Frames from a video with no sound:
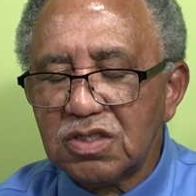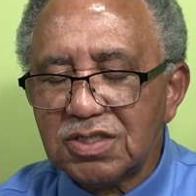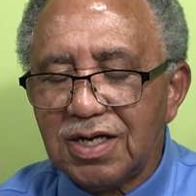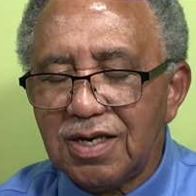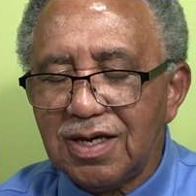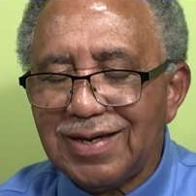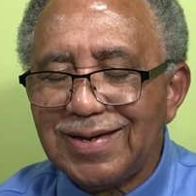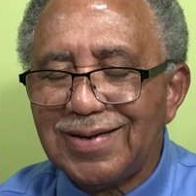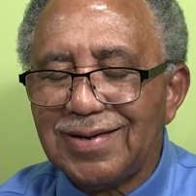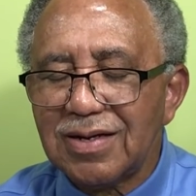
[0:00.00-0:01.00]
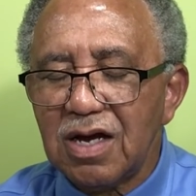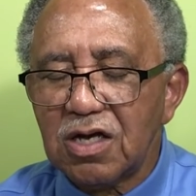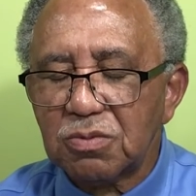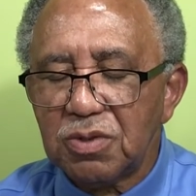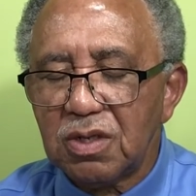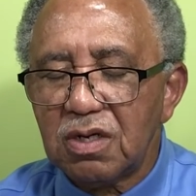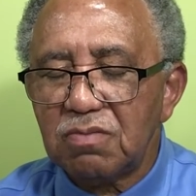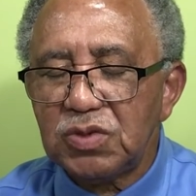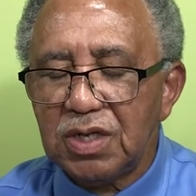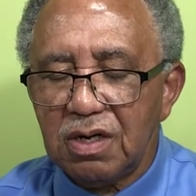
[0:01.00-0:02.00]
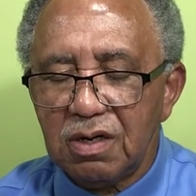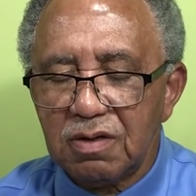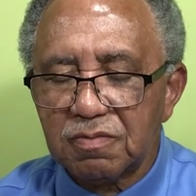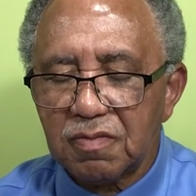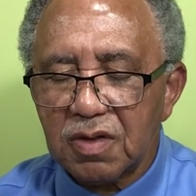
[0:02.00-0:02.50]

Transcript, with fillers: study in the Gospel of John.